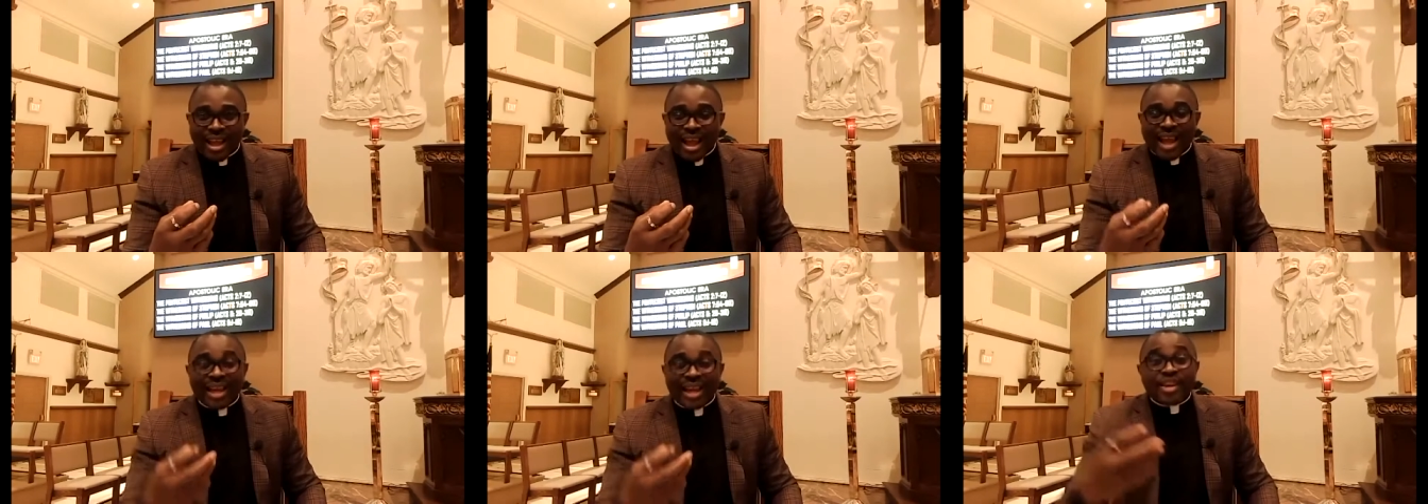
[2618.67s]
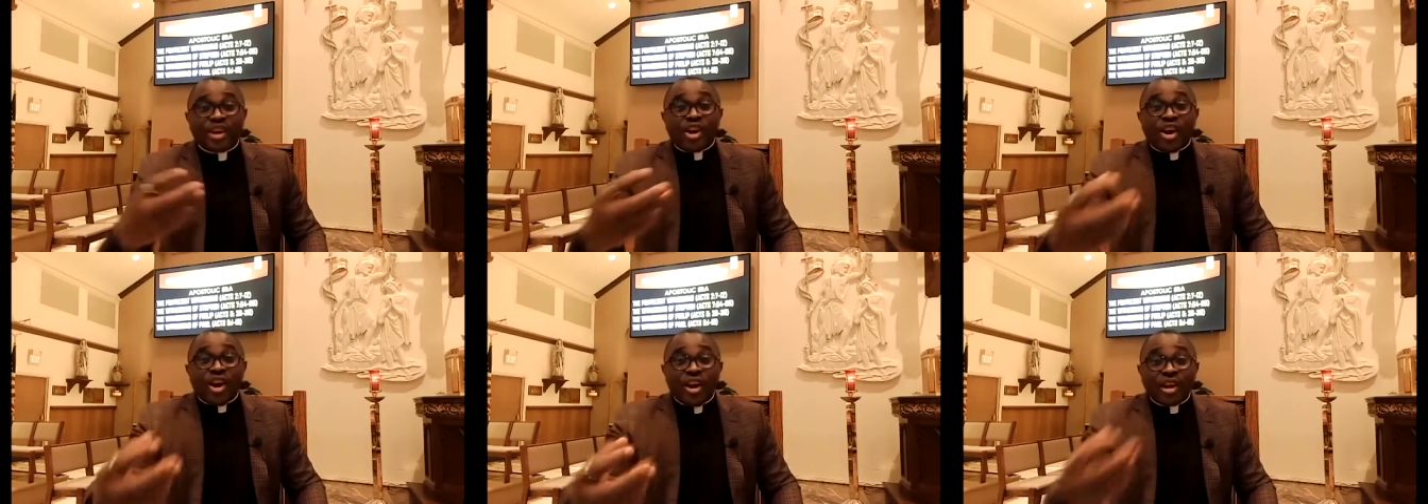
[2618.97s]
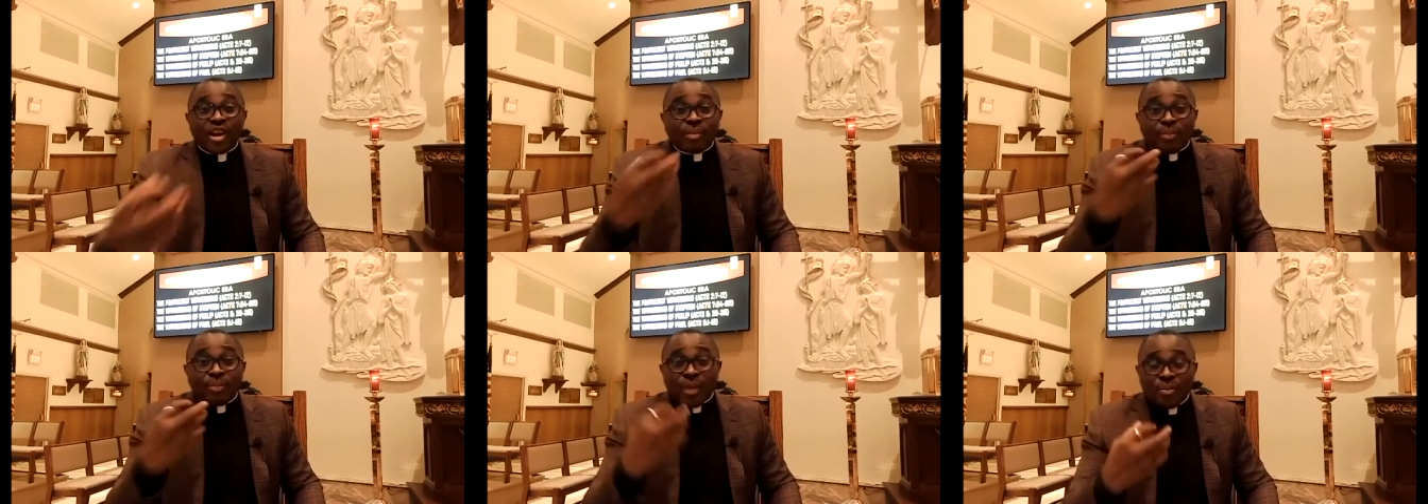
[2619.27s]
and they
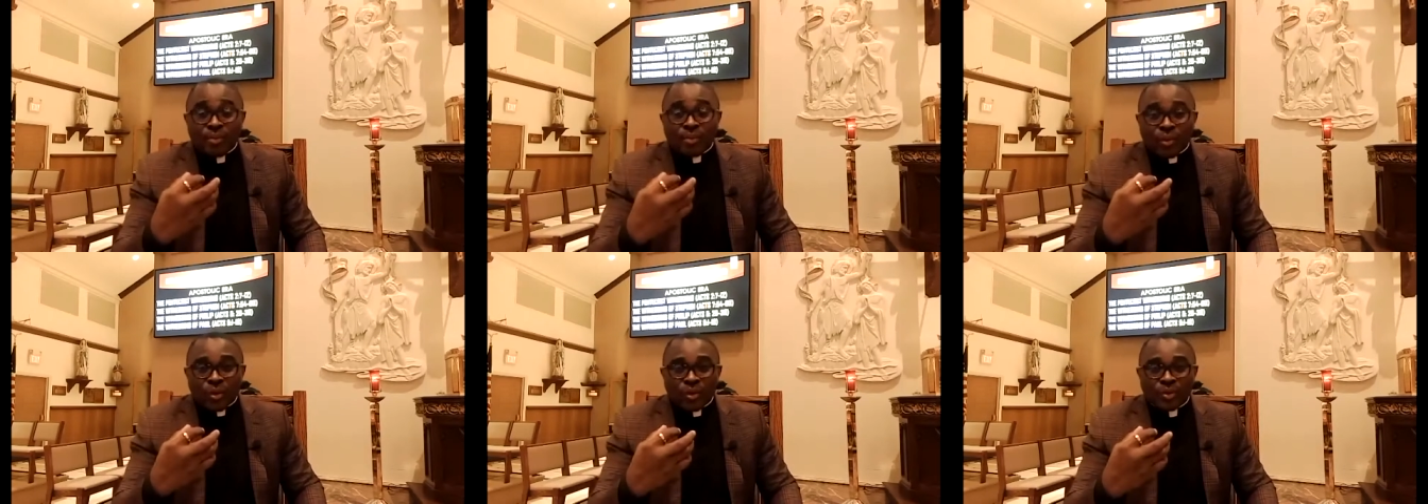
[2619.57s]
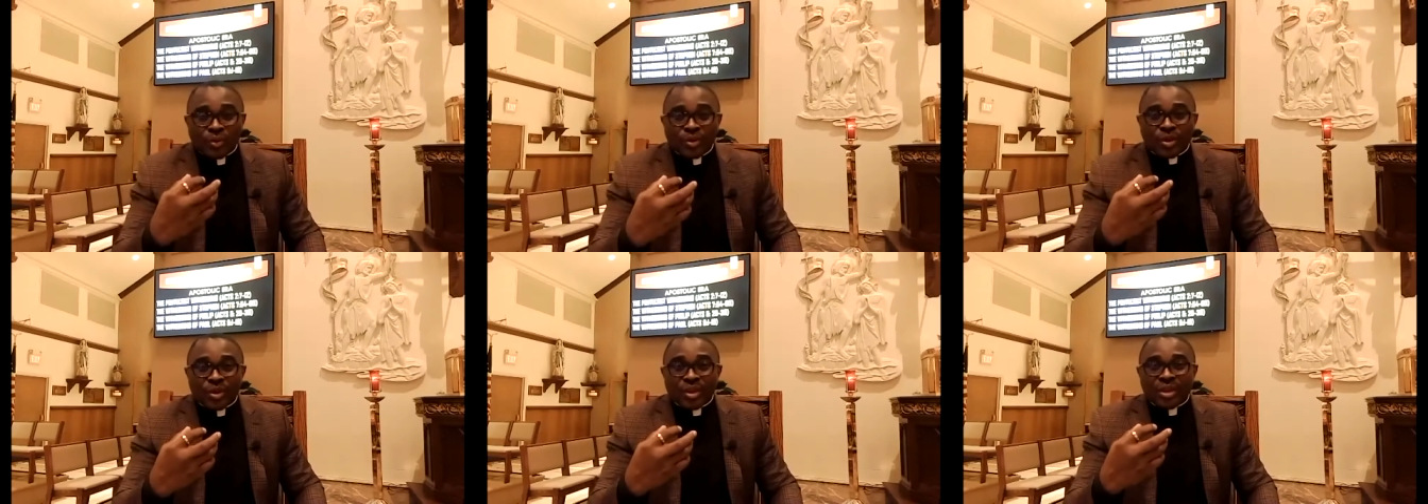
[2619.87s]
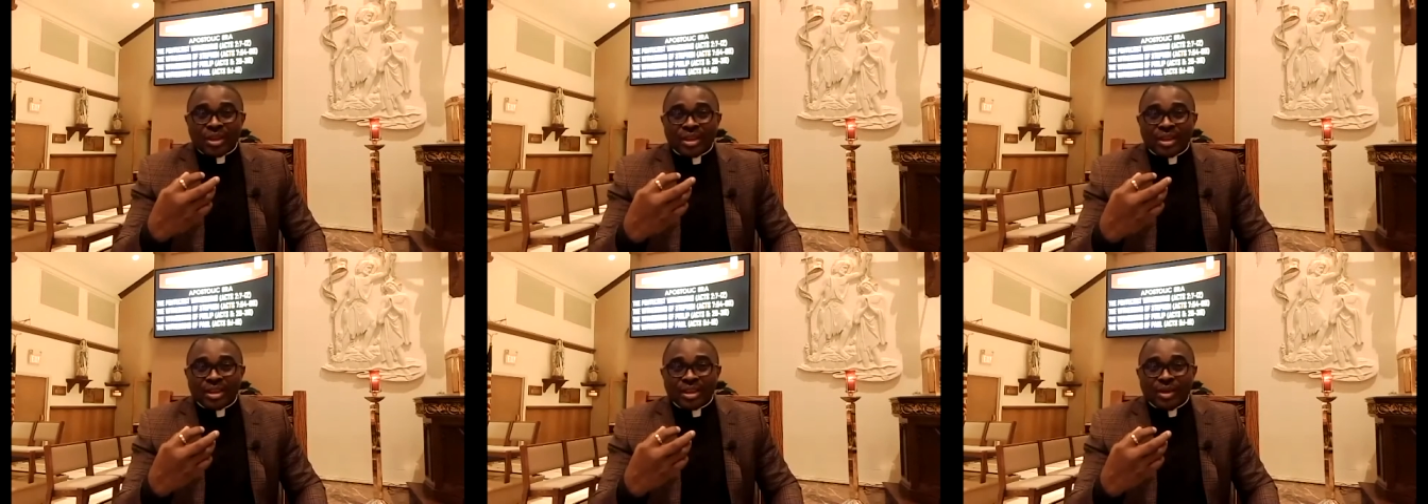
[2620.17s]
heard
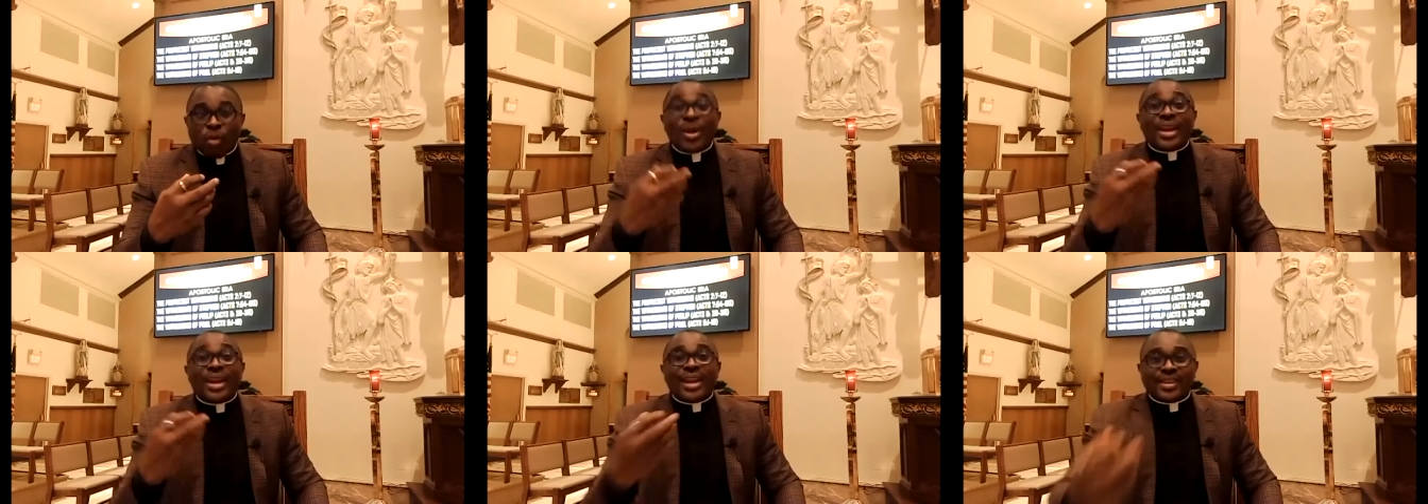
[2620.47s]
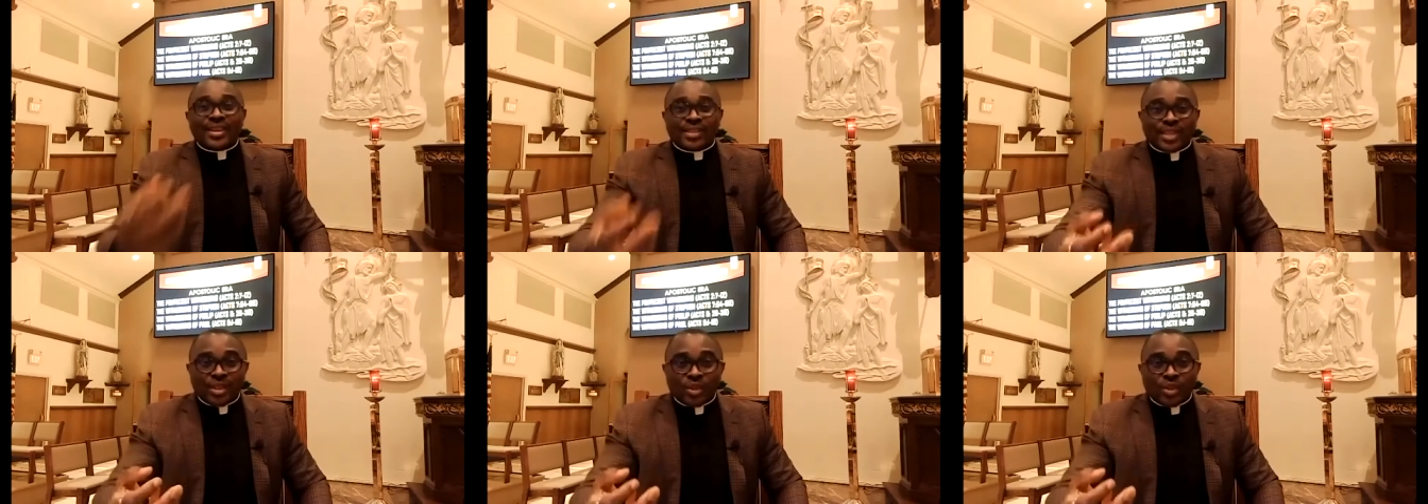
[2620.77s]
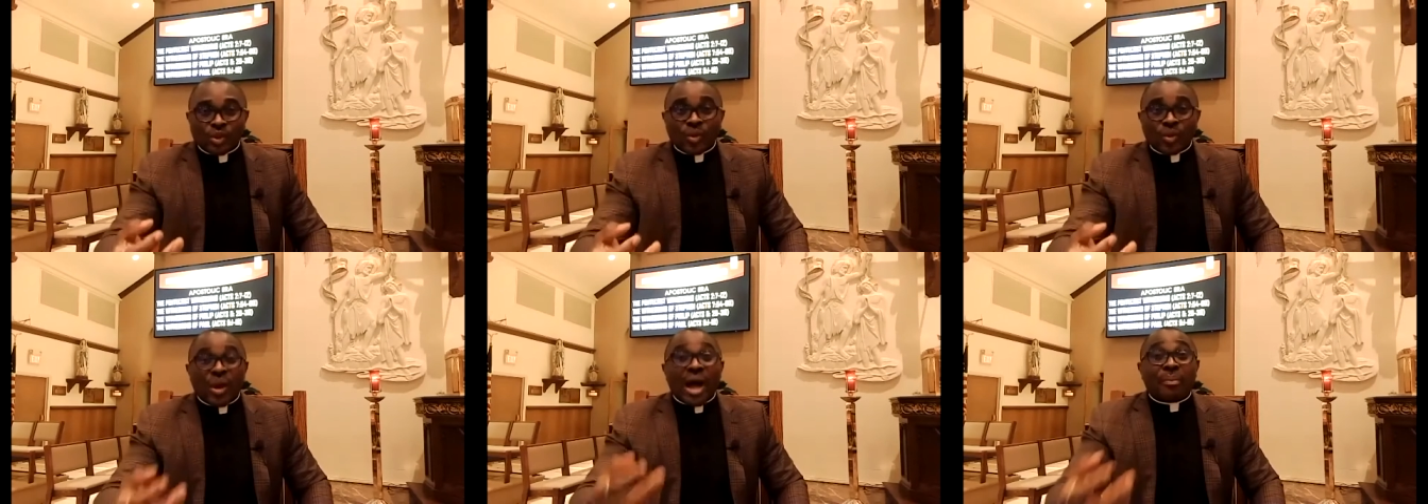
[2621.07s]
people witnessing
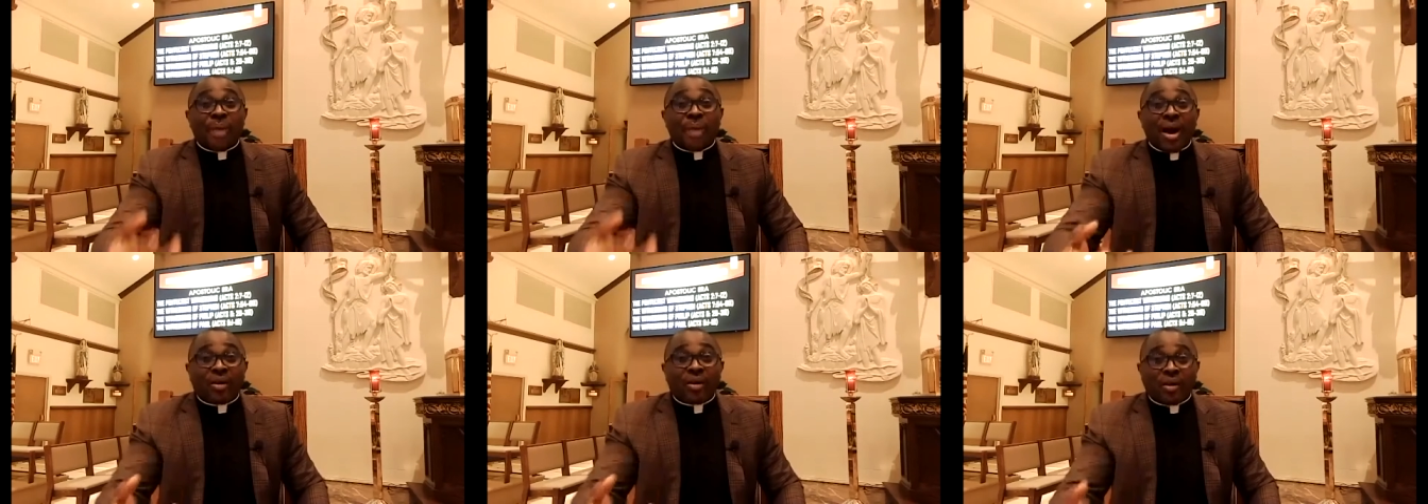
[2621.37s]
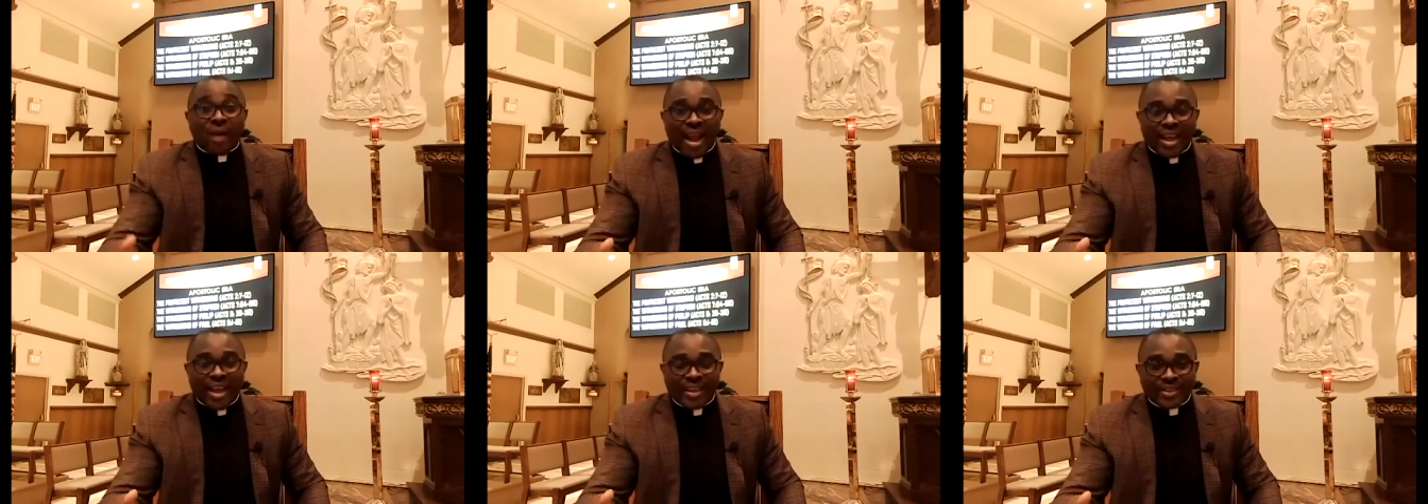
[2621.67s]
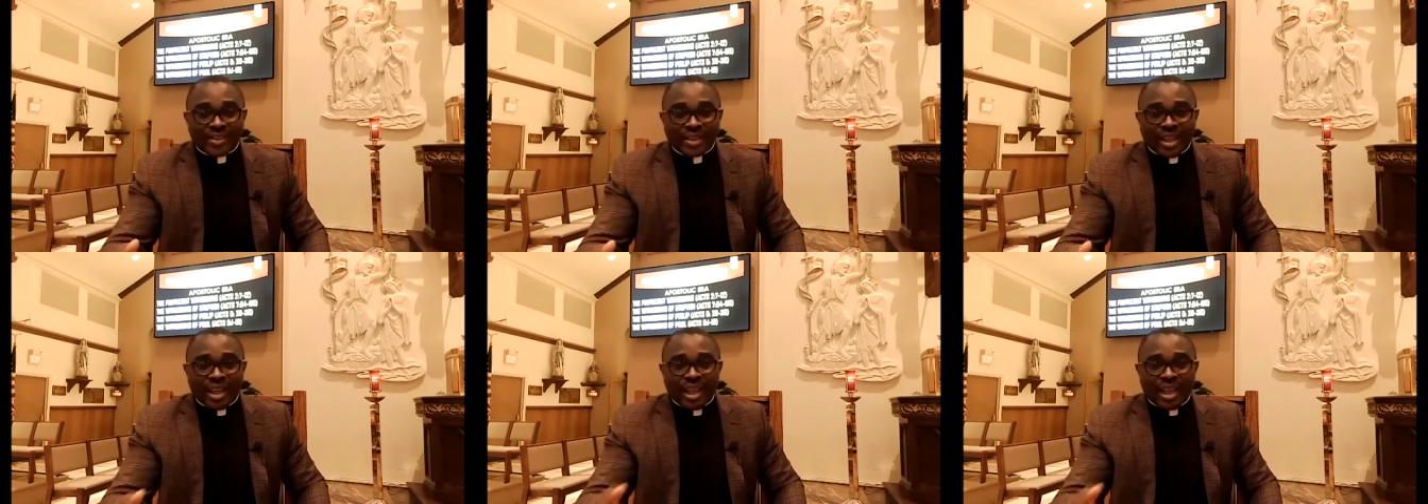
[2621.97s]
to about Christ.